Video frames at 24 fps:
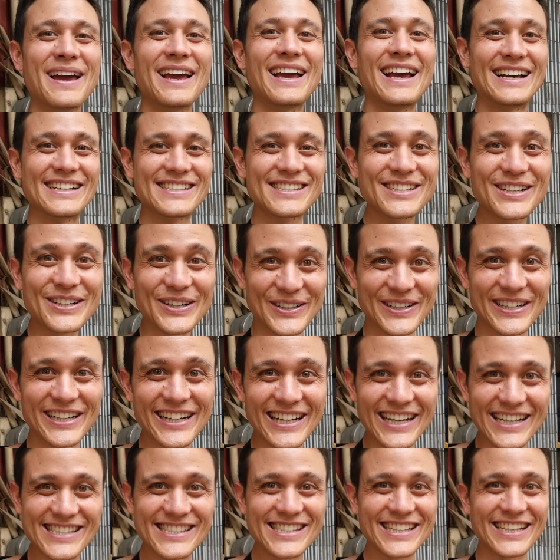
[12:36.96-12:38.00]
escorted
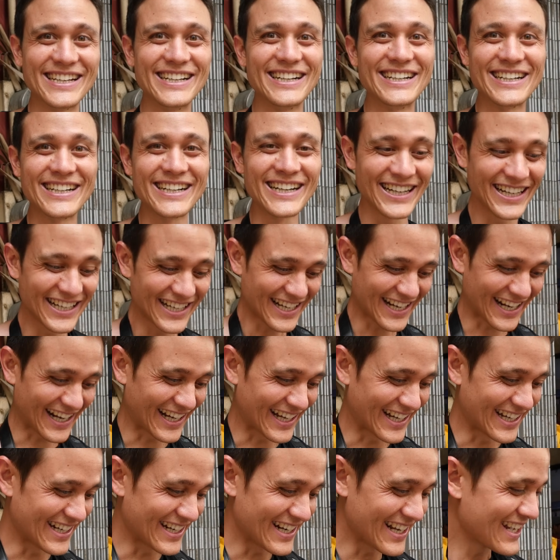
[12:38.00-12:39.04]
us here,
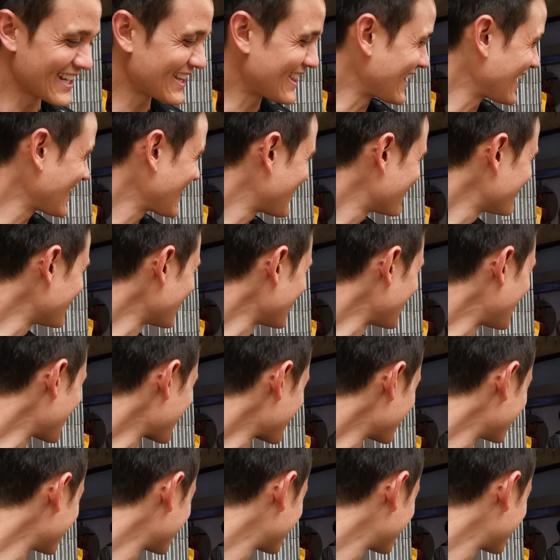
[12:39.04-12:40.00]
and they have a lot of